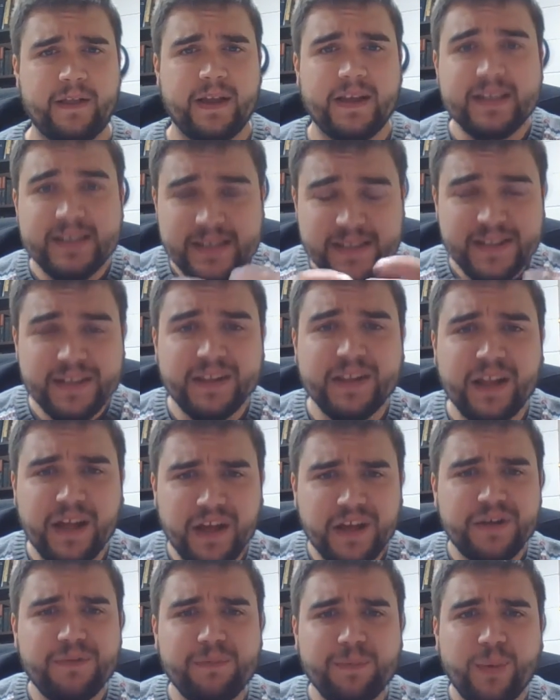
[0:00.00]
his still
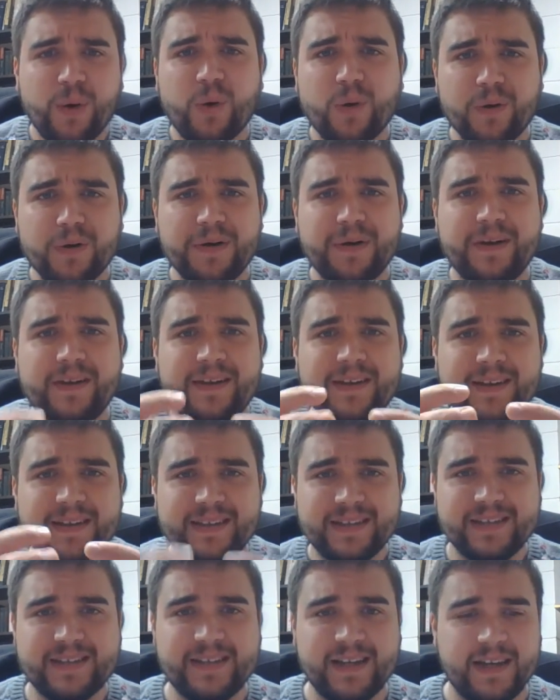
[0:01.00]
unborn
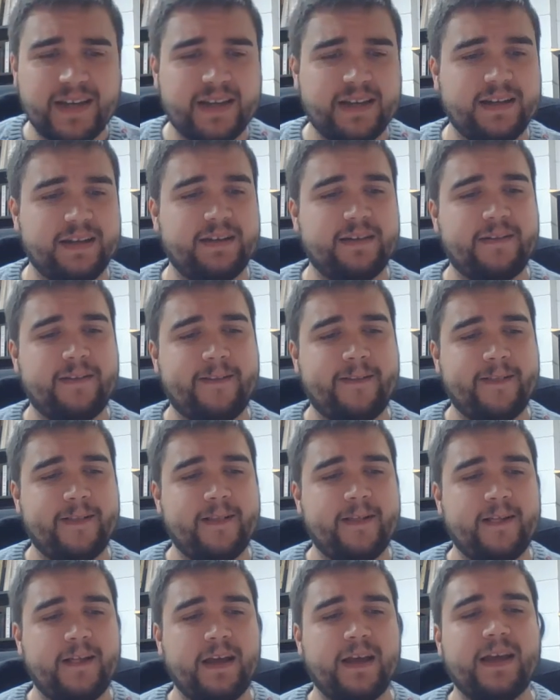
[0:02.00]
son.
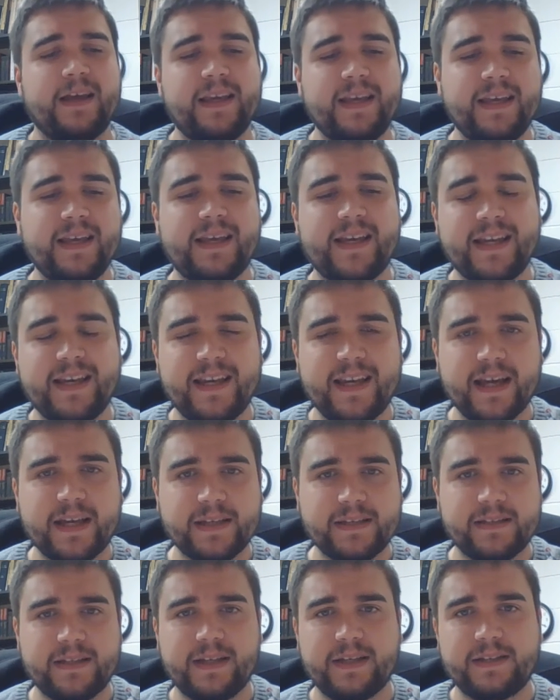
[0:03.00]
He
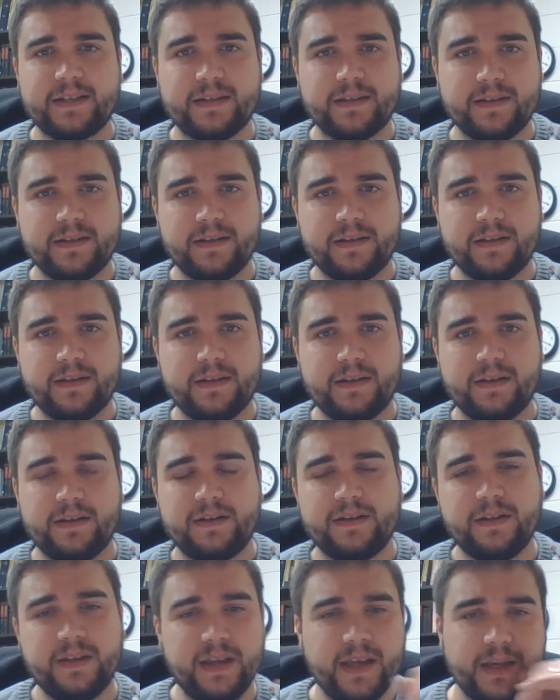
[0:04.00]
connects it
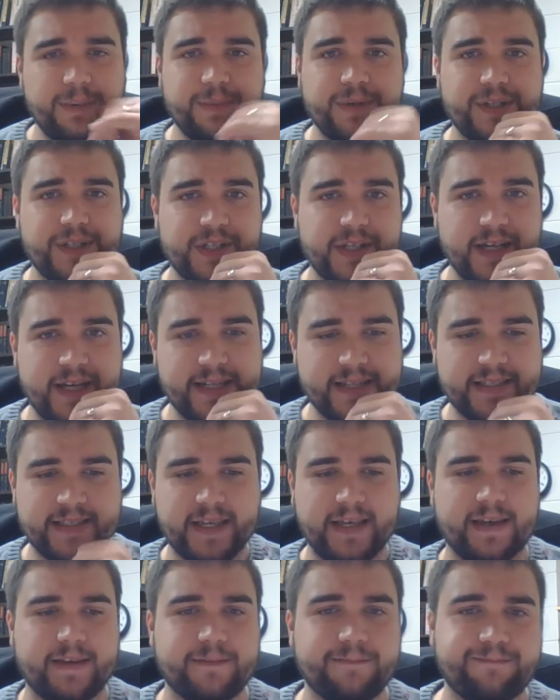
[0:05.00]
to the image in
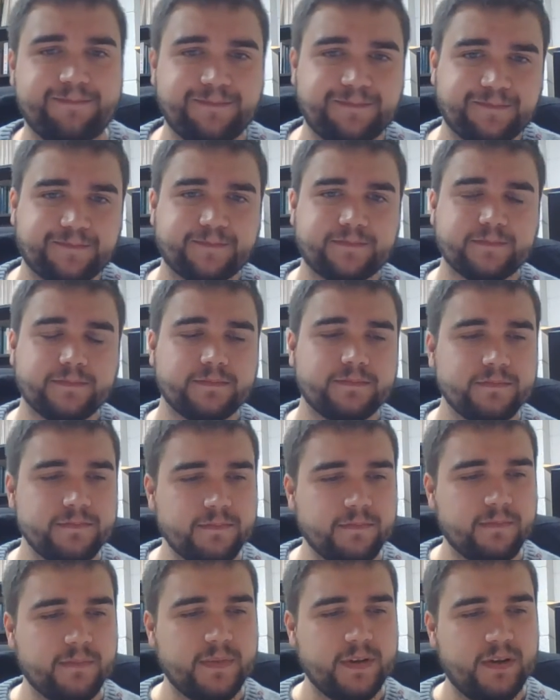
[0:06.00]
Isaiah.
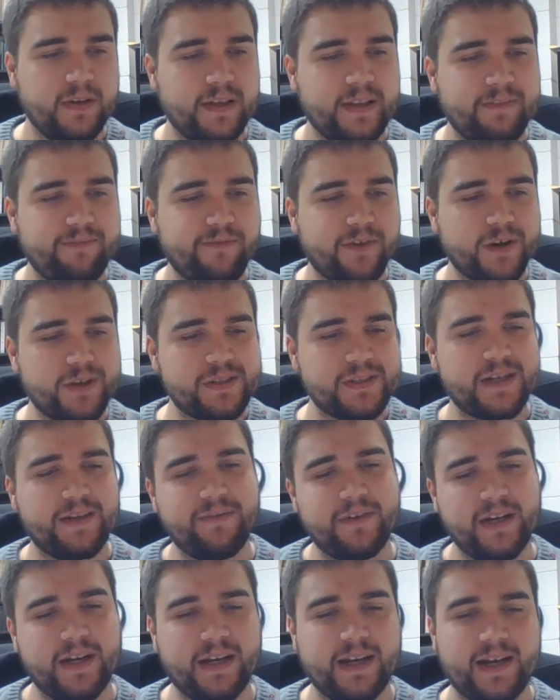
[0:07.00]
In verse
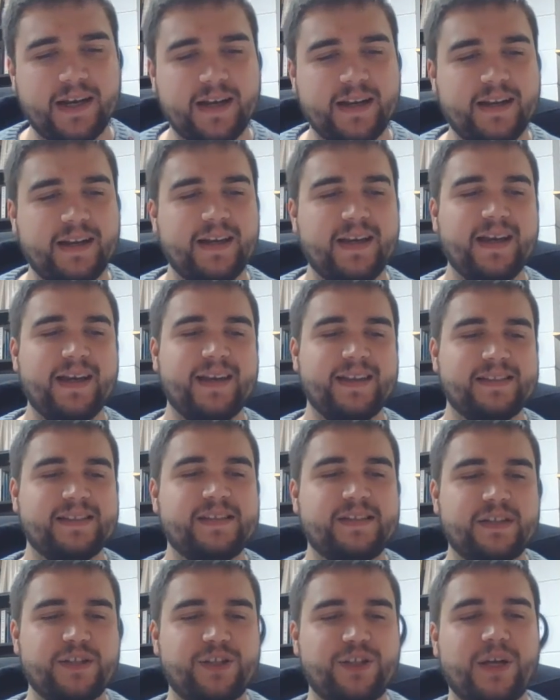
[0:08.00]
79, it
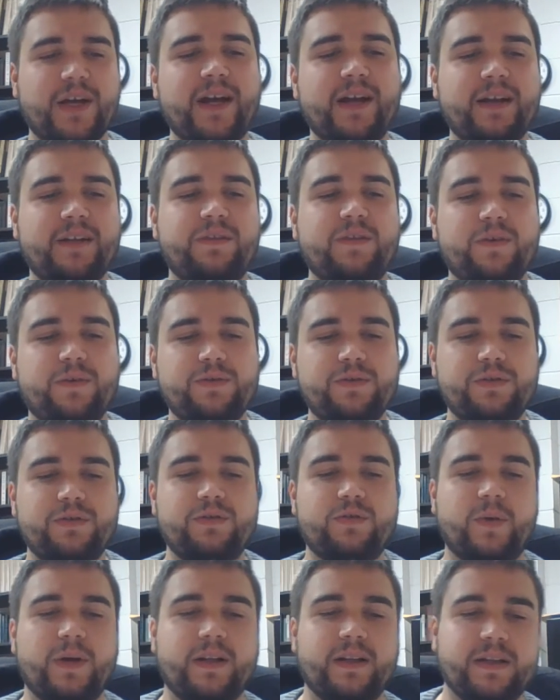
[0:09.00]
says, to shine on those who
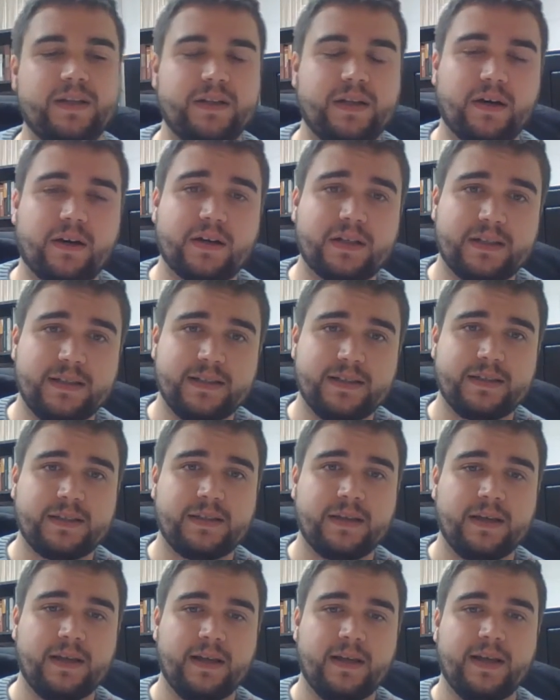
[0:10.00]
dwell in
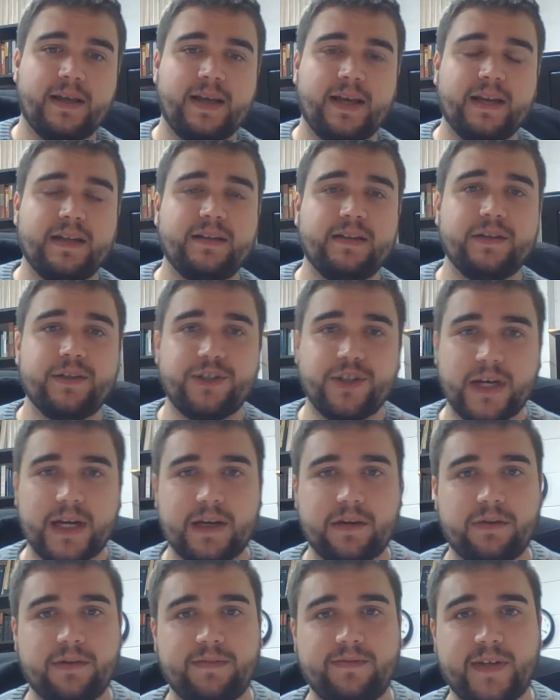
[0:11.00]
darkness and in the
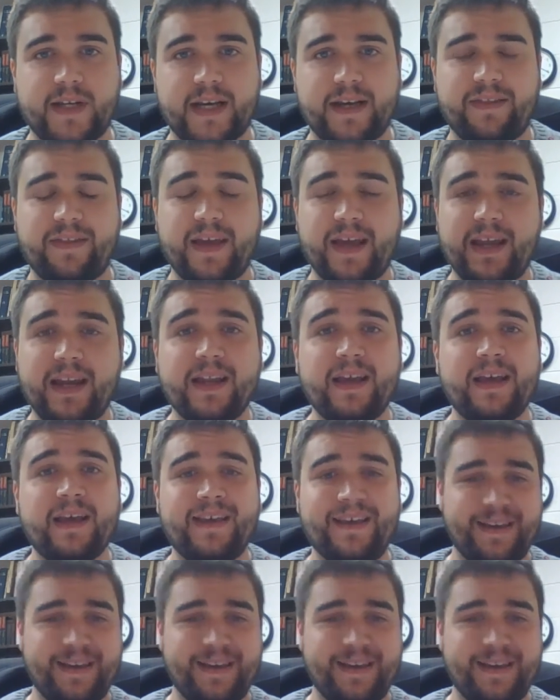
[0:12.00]
shadow of death. And